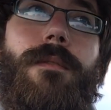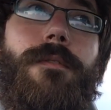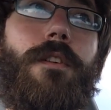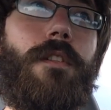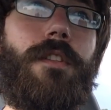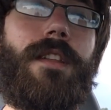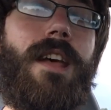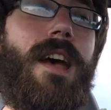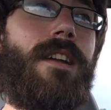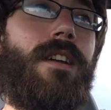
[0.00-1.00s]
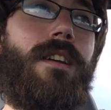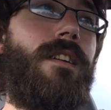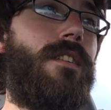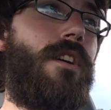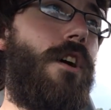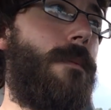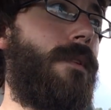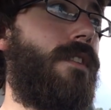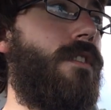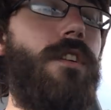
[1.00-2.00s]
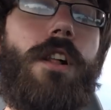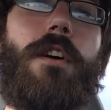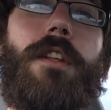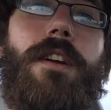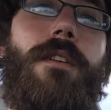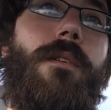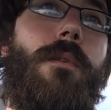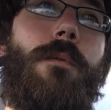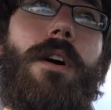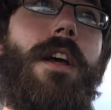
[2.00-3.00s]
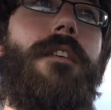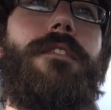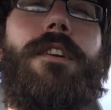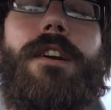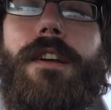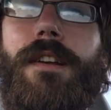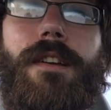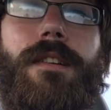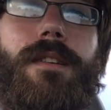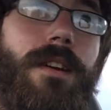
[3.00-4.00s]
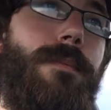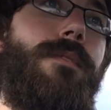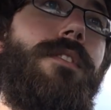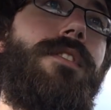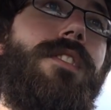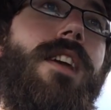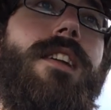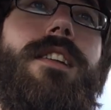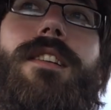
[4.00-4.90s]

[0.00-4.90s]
further than that. Carpet, clothing, whatever, dip will stain